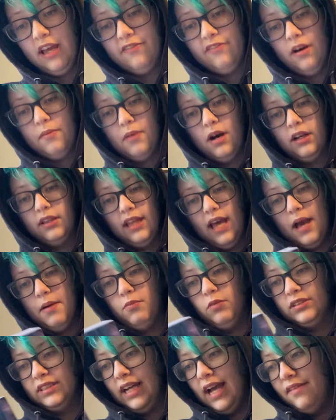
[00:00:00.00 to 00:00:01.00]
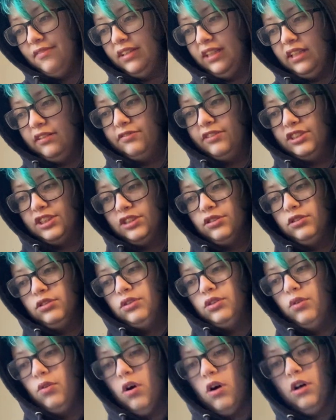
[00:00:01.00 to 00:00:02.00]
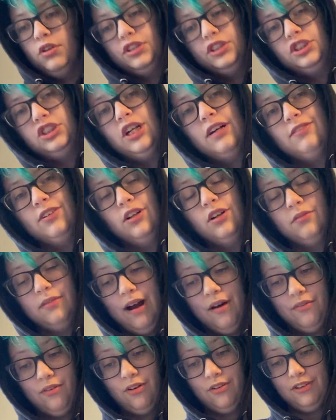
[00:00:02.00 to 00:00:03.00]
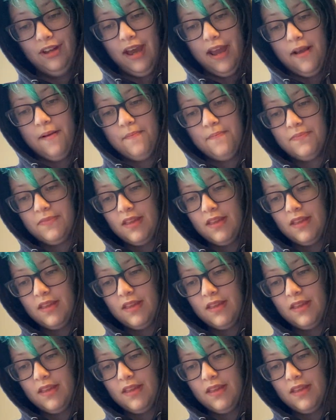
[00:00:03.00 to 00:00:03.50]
among them was a heavenly official who hauled a shovel around all day.